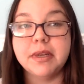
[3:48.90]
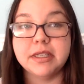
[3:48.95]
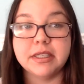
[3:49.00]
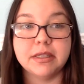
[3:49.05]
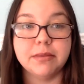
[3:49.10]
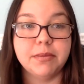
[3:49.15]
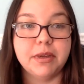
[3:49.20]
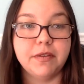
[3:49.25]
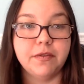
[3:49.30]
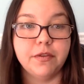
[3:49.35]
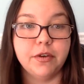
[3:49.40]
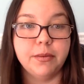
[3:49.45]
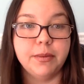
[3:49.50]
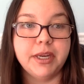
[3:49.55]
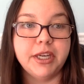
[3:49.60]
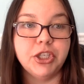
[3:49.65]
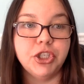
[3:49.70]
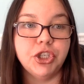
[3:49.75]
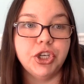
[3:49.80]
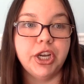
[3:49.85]
submit some
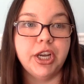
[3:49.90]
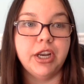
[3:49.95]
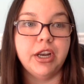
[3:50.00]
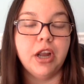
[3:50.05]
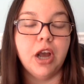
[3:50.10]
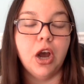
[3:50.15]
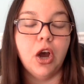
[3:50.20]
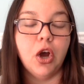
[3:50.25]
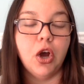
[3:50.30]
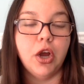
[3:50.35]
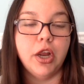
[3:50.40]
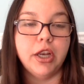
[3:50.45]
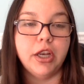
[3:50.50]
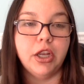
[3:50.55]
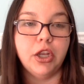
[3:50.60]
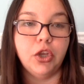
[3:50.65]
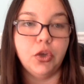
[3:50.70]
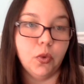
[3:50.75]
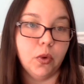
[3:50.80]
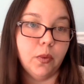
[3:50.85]
information
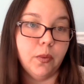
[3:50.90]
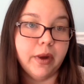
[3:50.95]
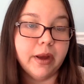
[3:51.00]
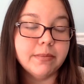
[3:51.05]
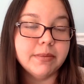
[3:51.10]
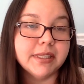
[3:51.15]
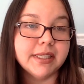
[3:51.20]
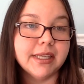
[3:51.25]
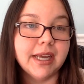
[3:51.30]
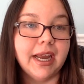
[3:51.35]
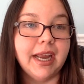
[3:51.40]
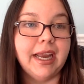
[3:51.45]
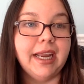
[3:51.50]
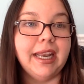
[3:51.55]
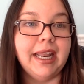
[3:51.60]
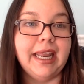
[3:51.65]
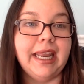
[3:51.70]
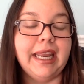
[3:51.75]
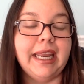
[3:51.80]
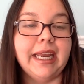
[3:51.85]
on your
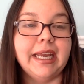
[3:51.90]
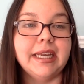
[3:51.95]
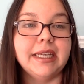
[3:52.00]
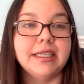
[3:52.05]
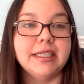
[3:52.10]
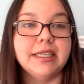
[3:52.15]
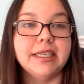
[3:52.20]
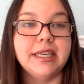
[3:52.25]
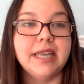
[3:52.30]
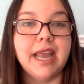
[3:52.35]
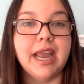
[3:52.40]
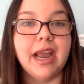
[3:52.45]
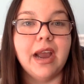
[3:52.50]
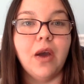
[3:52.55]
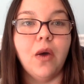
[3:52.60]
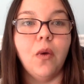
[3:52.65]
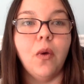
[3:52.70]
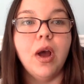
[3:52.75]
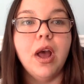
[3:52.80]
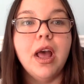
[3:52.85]
website and
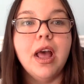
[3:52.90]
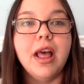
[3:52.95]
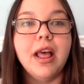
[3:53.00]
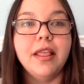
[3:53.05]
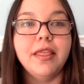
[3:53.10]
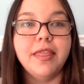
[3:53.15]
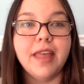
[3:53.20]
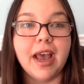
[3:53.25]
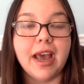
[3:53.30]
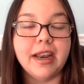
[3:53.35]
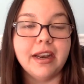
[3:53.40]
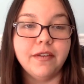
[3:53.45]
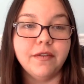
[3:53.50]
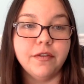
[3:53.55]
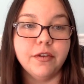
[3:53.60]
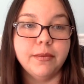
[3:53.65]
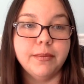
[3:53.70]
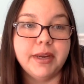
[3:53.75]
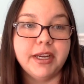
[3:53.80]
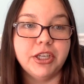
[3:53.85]
now that
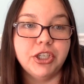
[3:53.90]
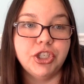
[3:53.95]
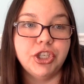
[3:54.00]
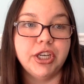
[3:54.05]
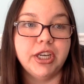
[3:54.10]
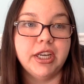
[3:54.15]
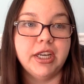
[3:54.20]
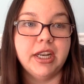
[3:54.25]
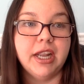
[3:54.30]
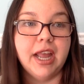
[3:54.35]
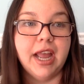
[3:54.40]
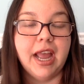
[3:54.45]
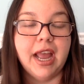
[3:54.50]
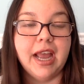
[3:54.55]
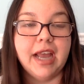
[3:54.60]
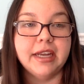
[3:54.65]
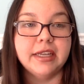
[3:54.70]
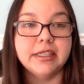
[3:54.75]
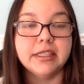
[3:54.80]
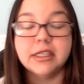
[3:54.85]
information
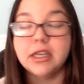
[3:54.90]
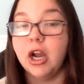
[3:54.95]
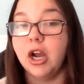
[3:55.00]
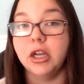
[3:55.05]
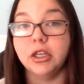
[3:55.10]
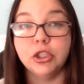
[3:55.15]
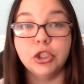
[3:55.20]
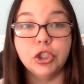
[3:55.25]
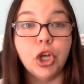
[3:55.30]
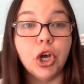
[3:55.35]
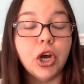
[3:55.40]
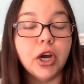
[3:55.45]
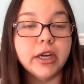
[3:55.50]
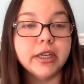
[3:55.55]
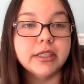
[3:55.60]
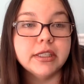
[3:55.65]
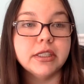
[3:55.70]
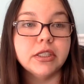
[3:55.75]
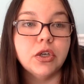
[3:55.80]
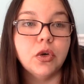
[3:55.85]
has gotten
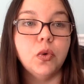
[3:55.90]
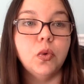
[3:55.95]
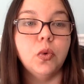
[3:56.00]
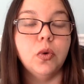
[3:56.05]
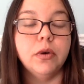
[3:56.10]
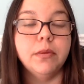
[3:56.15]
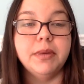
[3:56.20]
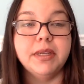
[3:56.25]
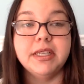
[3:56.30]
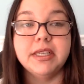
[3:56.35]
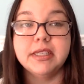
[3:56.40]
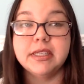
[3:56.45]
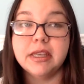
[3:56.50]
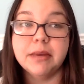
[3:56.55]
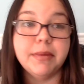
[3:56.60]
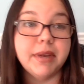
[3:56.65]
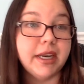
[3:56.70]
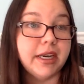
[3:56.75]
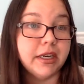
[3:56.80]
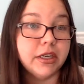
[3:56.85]
lost or been
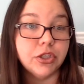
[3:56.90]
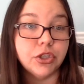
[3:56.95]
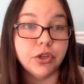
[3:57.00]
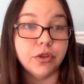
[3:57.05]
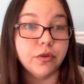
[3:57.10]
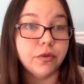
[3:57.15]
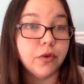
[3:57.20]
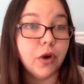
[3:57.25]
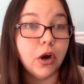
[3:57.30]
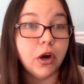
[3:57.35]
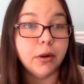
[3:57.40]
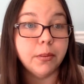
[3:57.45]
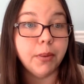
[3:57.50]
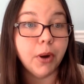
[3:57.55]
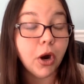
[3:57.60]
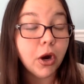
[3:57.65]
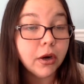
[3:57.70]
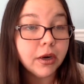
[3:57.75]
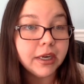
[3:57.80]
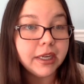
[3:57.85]
disseminated to the
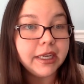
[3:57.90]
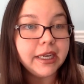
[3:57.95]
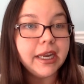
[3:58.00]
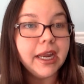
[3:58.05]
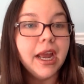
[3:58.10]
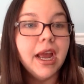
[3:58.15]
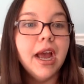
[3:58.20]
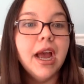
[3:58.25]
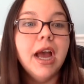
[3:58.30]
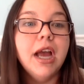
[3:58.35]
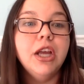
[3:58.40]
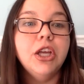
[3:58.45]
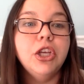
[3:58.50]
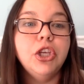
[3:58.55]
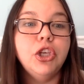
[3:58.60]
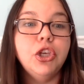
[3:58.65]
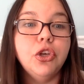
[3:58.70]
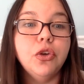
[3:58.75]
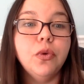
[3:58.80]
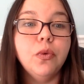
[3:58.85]
wrong party,
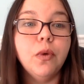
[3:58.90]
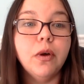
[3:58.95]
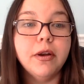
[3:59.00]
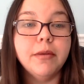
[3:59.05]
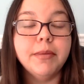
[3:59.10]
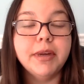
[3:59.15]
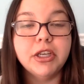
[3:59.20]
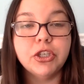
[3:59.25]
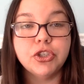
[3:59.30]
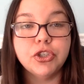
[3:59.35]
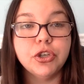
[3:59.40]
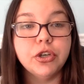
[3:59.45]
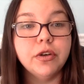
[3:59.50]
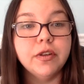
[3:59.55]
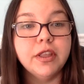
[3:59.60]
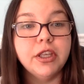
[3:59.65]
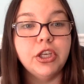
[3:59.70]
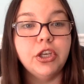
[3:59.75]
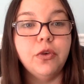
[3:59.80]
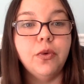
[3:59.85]
you want to make
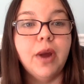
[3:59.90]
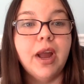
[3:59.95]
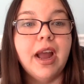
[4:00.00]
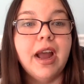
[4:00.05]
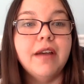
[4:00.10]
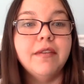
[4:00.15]
sure that